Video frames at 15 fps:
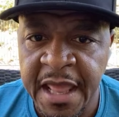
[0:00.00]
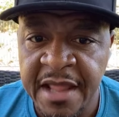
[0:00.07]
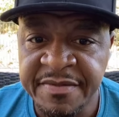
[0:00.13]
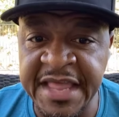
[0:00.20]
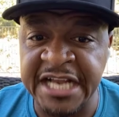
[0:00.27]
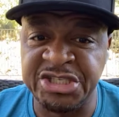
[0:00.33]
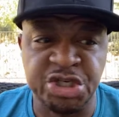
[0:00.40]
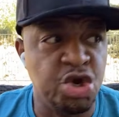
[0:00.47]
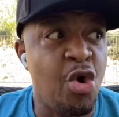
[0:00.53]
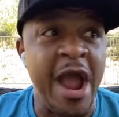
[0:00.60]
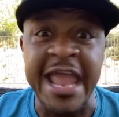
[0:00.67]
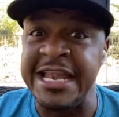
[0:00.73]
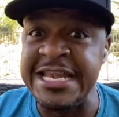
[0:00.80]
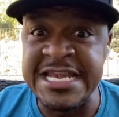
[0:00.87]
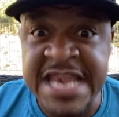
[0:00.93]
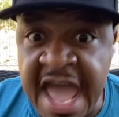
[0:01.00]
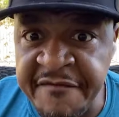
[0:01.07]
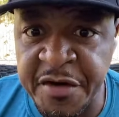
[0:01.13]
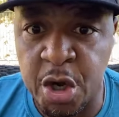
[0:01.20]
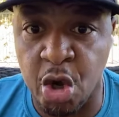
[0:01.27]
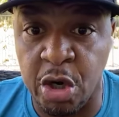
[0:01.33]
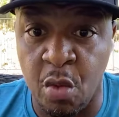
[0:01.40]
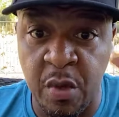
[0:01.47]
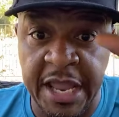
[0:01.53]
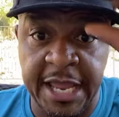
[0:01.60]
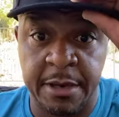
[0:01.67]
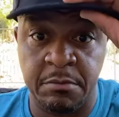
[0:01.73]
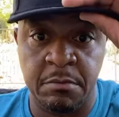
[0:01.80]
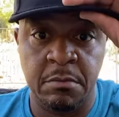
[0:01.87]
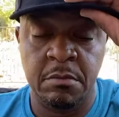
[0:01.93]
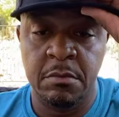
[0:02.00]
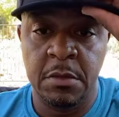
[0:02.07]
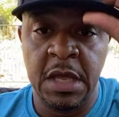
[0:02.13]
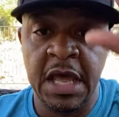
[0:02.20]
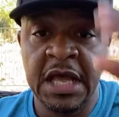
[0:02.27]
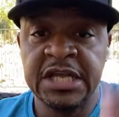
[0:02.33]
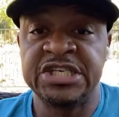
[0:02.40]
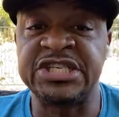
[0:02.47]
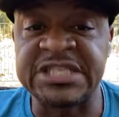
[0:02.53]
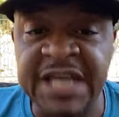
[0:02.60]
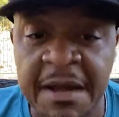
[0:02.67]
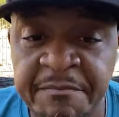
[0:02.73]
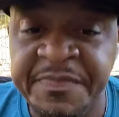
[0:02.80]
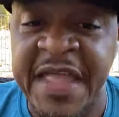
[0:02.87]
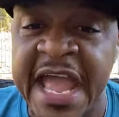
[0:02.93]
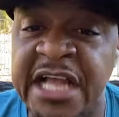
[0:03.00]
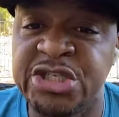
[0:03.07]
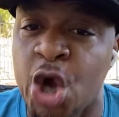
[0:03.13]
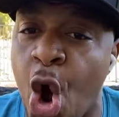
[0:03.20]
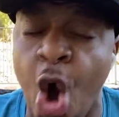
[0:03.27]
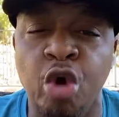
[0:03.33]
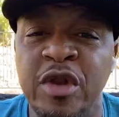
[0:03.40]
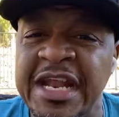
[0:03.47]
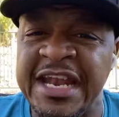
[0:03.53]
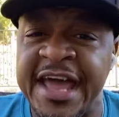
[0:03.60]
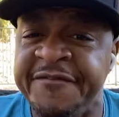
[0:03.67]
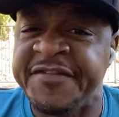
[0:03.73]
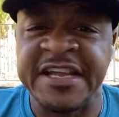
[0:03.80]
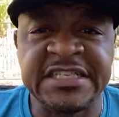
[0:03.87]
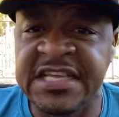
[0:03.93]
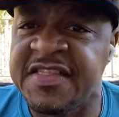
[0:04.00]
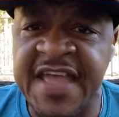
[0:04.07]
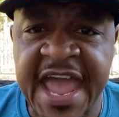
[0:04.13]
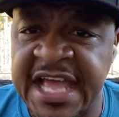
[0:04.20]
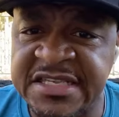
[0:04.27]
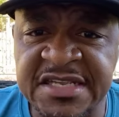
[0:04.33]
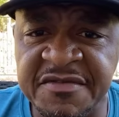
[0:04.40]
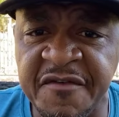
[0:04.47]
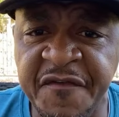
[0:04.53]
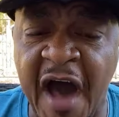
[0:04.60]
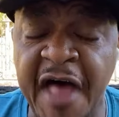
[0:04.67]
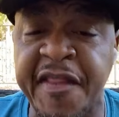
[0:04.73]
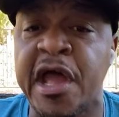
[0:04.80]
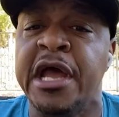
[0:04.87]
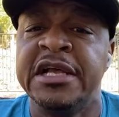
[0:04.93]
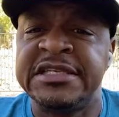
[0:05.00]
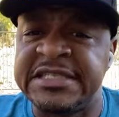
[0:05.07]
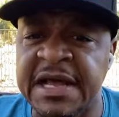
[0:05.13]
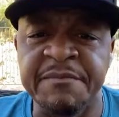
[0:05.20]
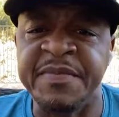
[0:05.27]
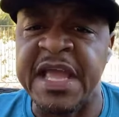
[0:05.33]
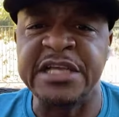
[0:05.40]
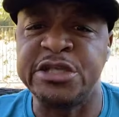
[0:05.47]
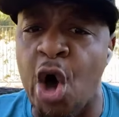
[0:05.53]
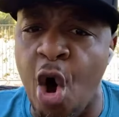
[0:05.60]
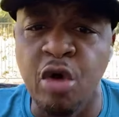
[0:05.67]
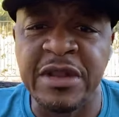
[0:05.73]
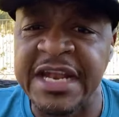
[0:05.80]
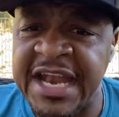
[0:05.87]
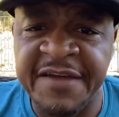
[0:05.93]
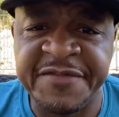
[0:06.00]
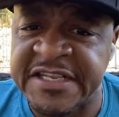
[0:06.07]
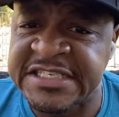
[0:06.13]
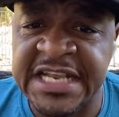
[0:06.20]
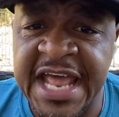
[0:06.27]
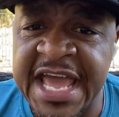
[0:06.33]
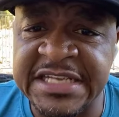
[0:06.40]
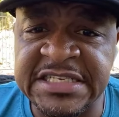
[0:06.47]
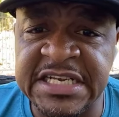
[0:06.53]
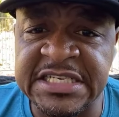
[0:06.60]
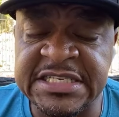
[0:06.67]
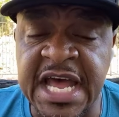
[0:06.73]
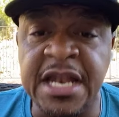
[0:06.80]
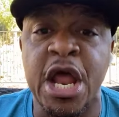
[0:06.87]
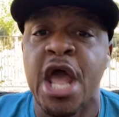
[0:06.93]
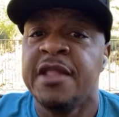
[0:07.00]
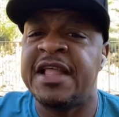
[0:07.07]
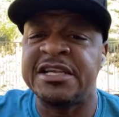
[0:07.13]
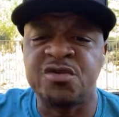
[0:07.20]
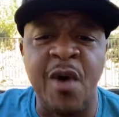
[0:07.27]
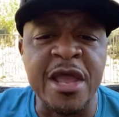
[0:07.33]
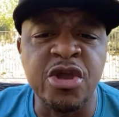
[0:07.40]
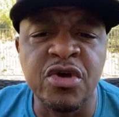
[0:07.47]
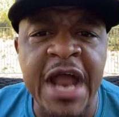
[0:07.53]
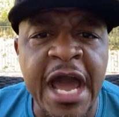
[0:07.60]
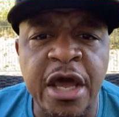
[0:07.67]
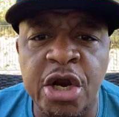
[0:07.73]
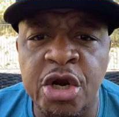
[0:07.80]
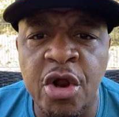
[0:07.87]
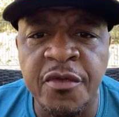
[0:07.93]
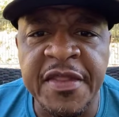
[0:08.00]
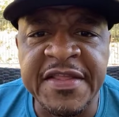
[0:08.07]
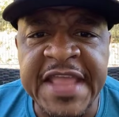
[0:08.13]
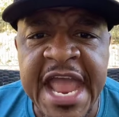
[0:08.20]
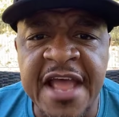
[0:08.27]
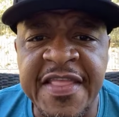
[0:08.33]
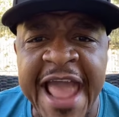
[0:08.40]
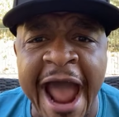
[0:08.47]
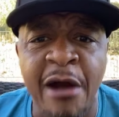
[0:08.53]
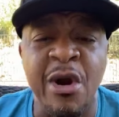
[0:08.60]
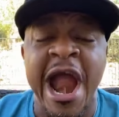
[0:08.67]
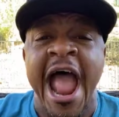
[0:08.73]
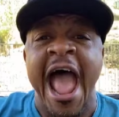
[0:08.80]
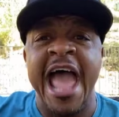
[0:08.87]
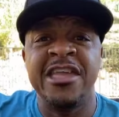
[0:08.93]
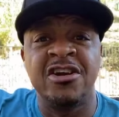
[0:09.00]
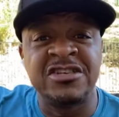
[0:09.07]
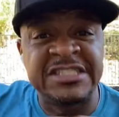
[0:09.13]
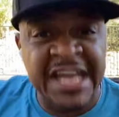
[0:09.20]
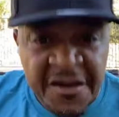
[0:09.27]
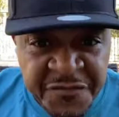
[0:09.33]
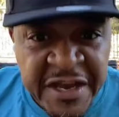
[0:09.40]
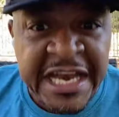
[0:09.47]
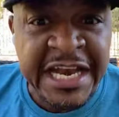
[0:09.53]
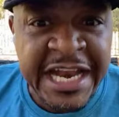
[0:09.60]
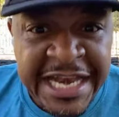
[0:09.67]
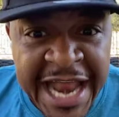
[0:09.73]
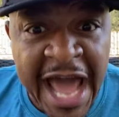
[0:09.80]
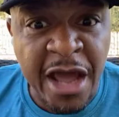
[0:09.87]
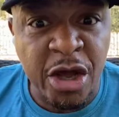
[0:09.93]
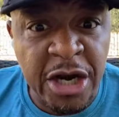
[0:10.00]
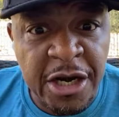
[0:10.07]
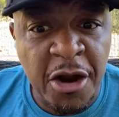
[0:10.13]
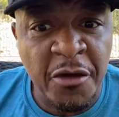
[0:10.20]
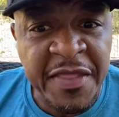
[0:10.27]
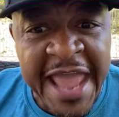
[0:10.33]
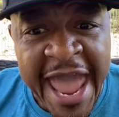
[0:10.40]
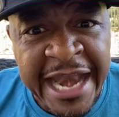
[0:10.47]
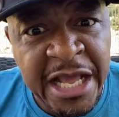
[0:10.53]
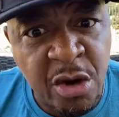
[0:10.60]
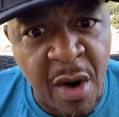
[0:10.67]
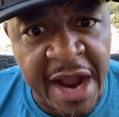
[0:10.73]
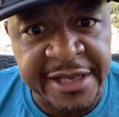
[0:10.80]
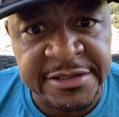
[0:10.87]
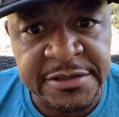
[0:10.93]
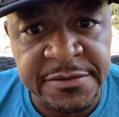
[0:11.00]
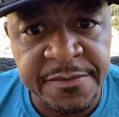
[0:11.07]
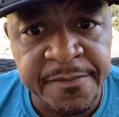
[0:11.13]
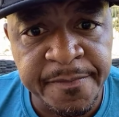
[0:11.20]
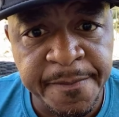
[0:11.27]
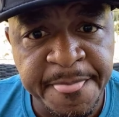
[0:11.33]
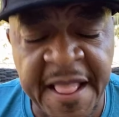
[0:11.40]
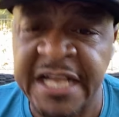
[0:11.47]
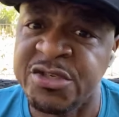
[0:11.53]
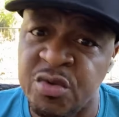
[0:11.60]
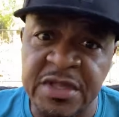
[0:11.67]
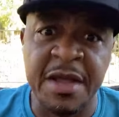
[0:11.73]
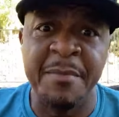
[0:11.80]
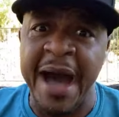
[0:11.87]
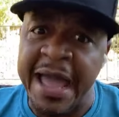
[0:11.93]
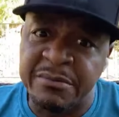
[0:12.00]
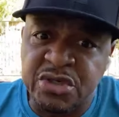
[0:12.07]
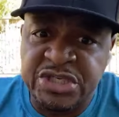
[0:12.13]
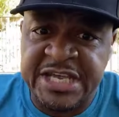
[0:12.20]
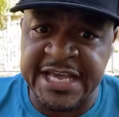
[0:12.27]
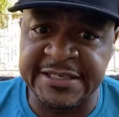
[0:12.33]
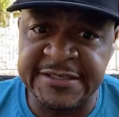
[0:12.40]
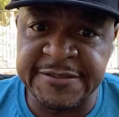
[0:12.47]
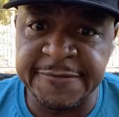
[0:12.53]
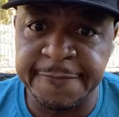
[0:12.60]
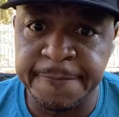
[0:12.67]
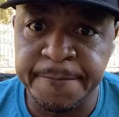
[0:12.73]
that you ain't never going to win. Some things are only left into the hands of the Father. Some things are only left into the hands of the Son. That's why you're not going to know the day or the hour, and you're definitely not going to know the Antichrist. That's what the Bible says.